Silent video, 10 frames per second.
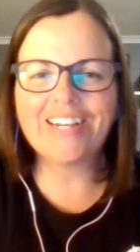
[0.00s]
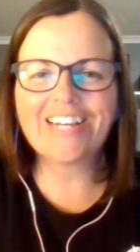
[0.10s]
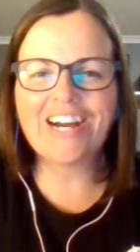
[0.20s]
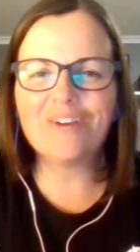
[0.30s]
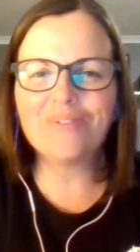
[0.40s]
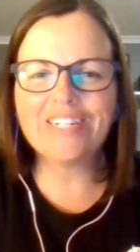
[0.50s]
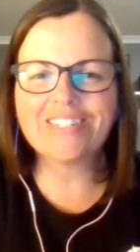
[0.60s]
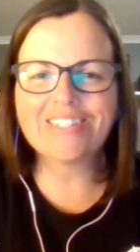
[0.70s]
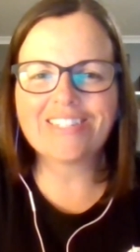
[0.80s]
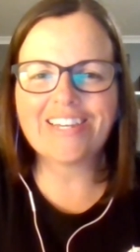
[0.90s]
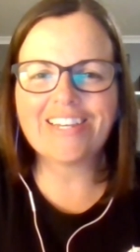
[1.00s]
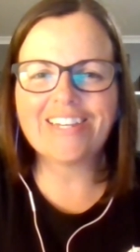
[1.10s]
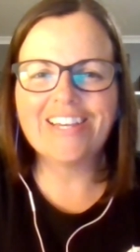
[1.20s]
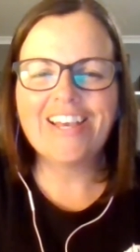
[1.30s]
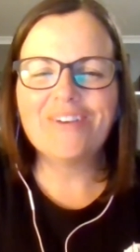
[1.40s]
I can't wait to
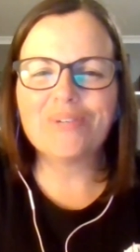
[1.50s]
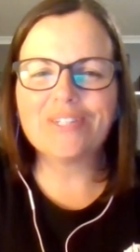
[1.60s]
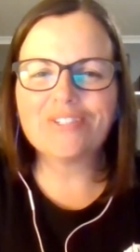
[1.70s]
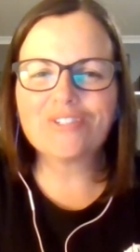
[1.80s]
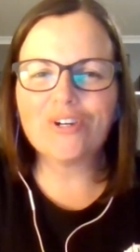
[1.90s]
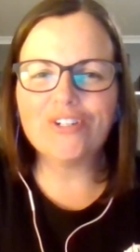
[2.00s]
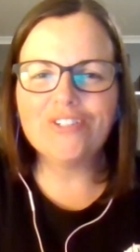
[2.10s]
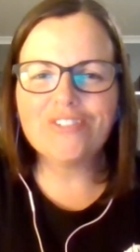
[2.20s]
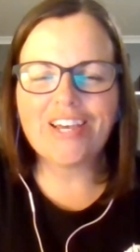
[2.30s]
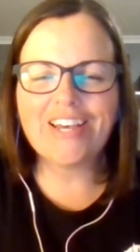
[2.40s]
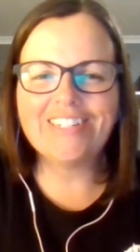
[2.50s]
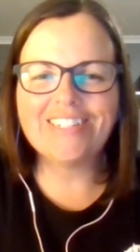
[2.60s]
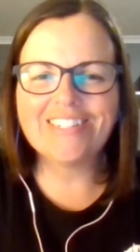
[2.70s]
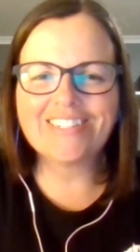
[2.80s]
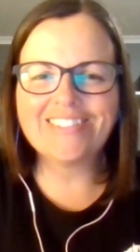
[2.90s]
see where this goes
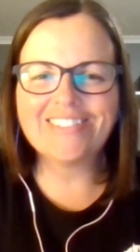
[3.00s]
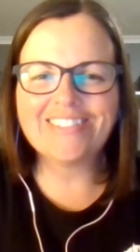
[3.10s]
and